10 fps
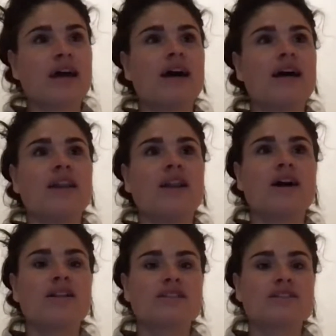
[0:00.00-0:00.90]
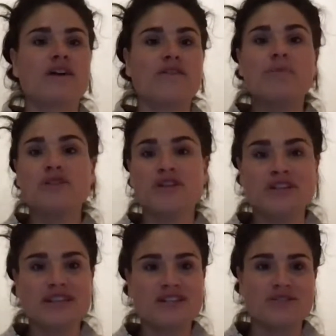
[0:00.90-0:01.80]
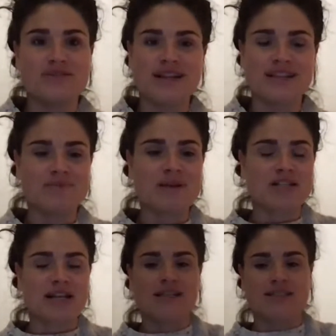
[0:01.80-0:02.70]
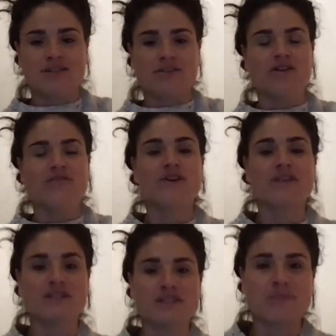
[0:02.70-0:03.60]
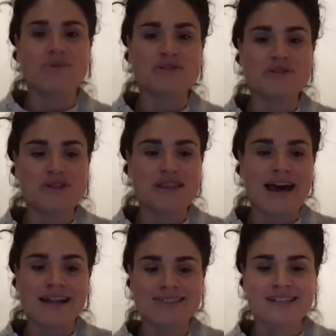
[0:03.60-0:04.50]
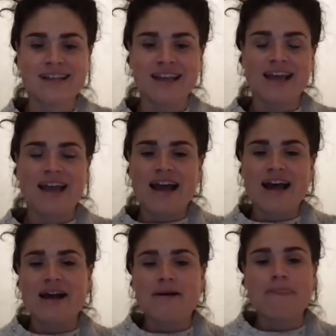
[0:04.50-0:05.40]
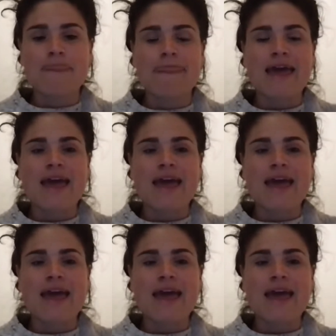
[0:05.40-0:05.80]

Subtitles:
a lot of opportunities to really specialize it and go further. So I pursued that. And